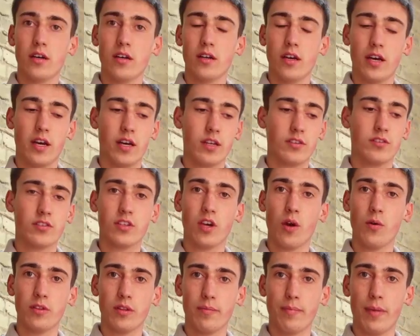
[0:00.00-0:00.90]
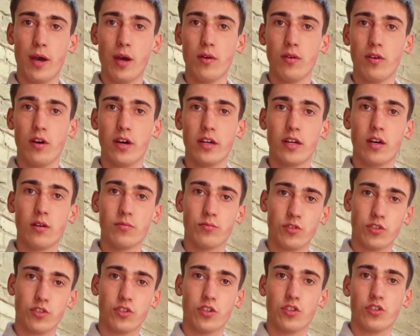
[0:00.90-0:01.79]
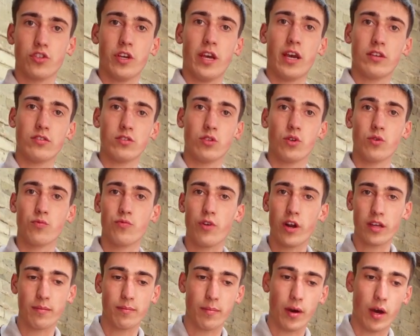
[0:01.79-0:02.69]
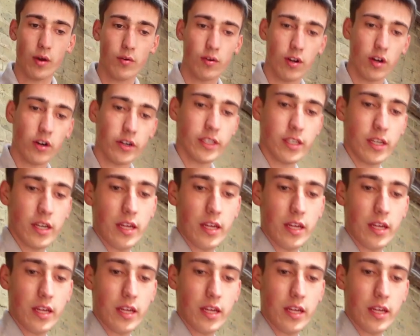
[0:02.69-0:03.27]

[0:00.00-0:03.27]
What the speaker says: To go with the bowline, I'm just going to show you how to do a running bowline.